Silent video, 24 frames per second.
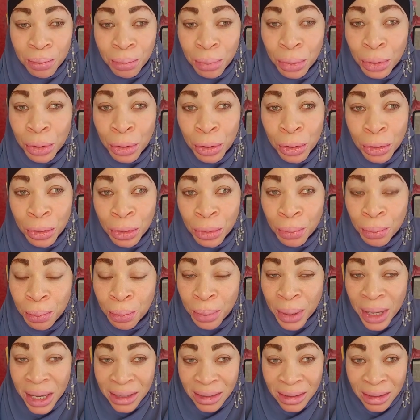prone
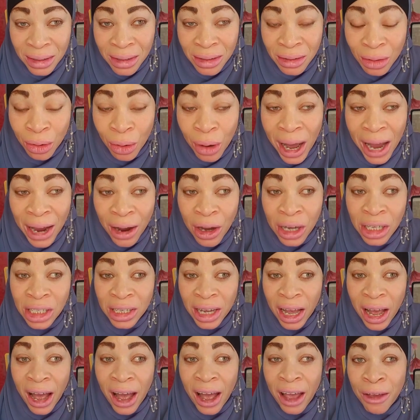persons or
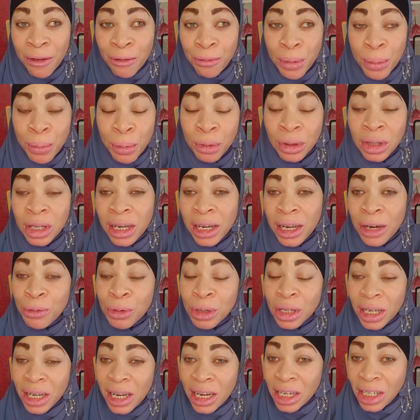people dealing
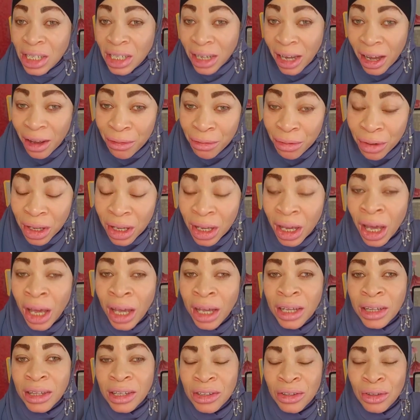with HIV.
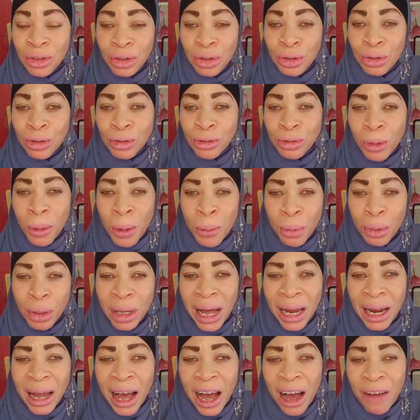It is used for people
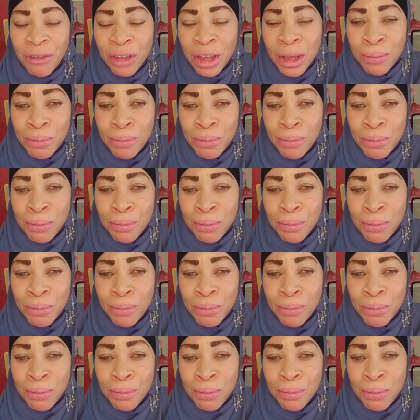that have